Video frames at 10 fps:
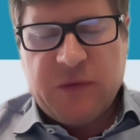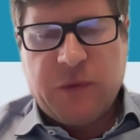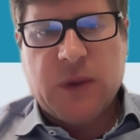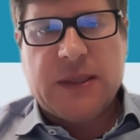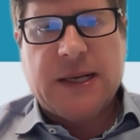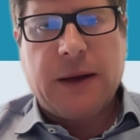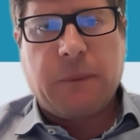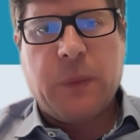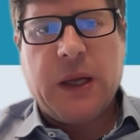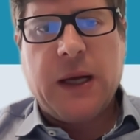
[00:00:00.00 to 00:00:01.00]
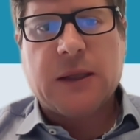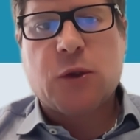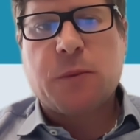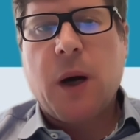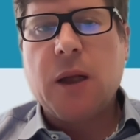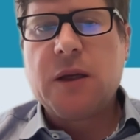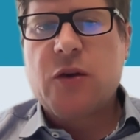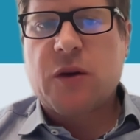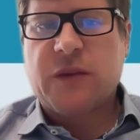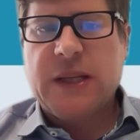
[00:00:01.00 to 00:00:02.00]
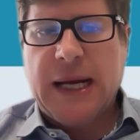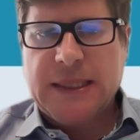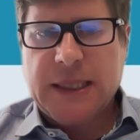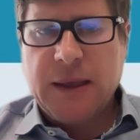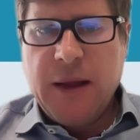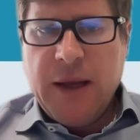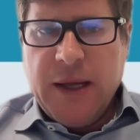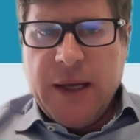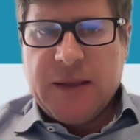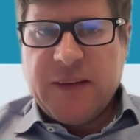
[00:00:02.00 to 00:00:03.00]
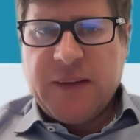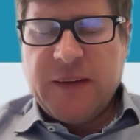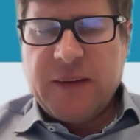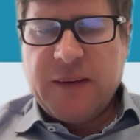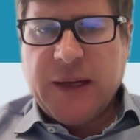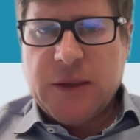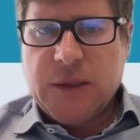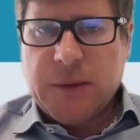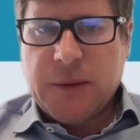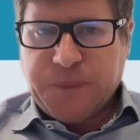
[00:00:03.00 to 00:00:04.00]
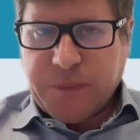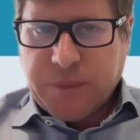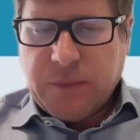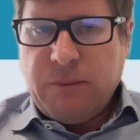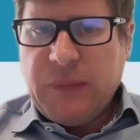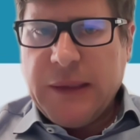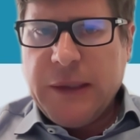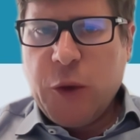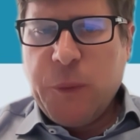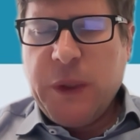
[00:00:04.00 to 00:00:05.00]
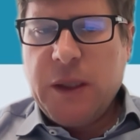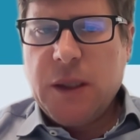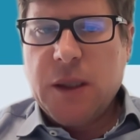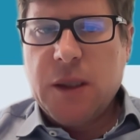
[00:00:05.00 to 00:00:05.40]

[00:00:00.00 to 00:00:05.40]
for the time being, a topology of data in the sense that the European